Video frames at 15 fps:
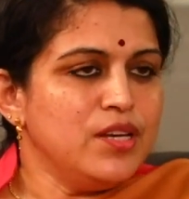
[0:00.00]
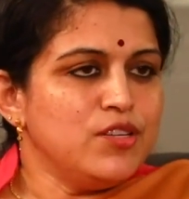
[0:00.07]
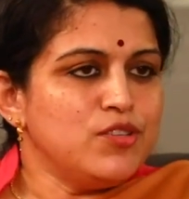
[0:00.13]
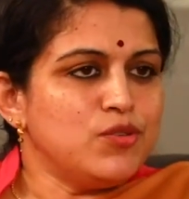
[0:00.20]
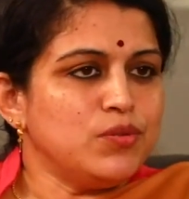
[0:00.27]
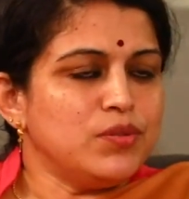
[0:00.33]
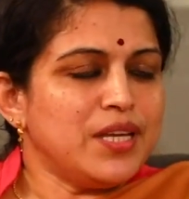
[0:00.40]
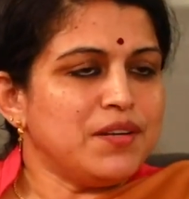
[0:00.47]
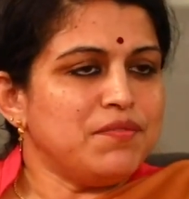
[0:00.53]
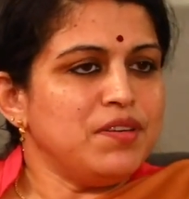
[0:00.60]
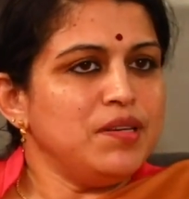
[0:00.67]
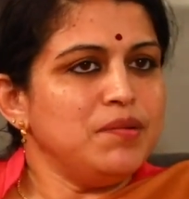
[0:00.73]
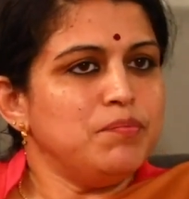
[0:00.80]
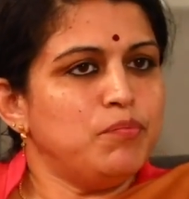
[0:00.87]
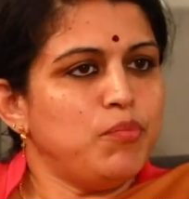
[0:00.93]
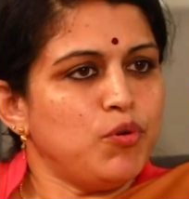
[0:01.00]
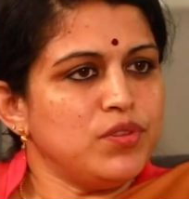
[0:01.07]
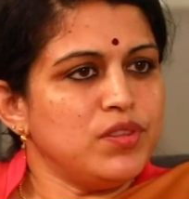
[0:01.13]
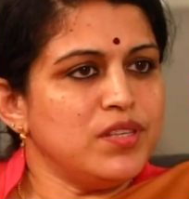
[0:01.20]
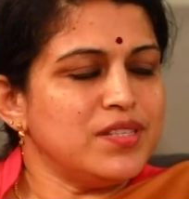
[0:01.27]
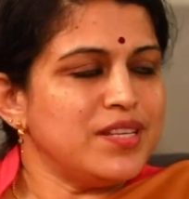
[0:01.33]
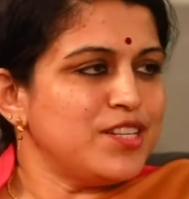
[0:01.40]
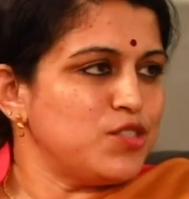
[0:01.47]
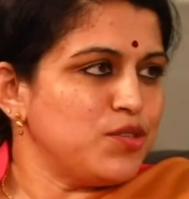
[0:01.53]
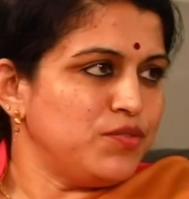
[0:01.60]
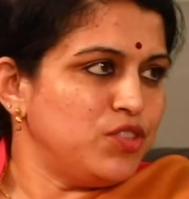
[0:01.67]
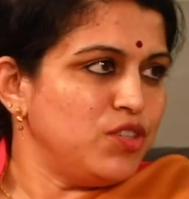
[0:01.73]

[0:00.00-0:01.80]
So that way both the sets of